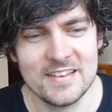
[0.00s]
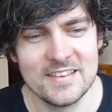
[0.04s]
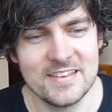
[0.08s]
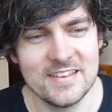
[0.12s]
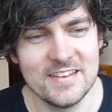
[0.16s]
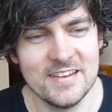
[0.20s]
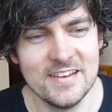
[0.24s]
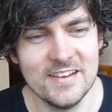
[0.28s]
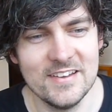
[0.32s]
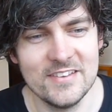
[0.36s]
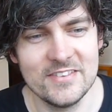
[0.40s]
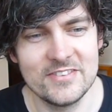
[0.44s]

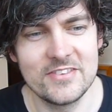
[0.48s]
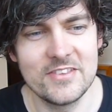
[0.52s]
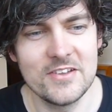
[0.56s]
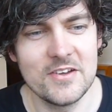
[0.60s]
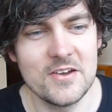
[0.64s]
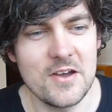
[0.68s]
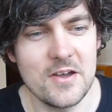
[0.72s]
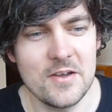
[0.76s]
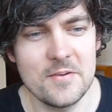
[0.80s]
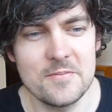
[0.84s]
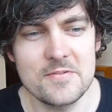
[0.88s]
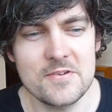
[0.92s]

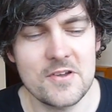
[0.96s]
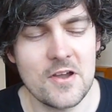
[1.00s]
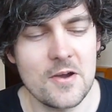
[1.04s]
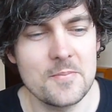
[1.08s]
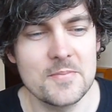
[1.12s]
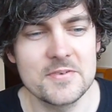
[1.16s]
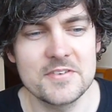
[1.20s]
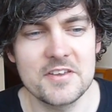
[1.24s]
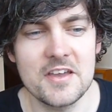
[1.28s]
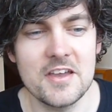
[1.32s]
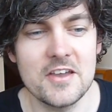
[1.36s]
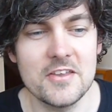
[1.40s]
The
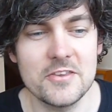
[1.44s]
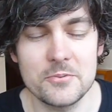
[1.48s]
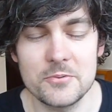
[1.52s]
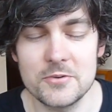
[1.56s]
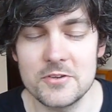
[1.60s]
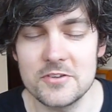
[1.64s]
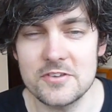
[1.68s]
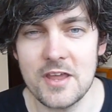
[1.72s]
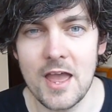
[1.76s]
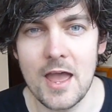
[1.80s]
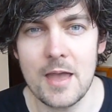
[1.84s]
commentators were just